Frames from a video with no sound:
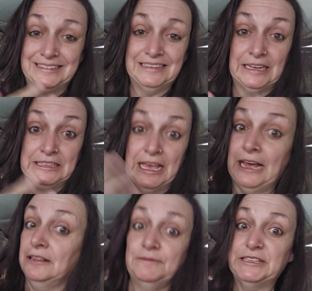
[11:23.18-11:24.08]
a
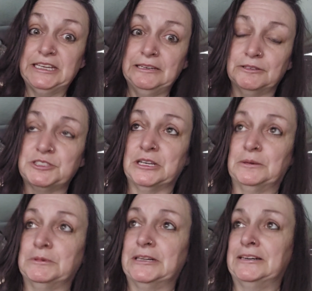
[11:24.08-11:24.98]
hell of a deal
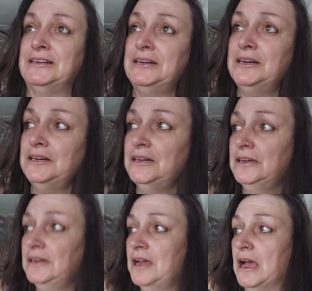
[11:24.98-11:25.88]
somewhere
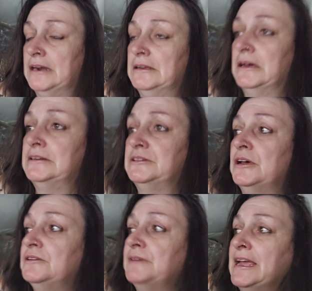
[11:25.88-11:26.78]
on, on
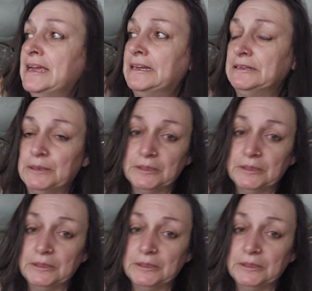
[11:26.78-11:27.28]
another van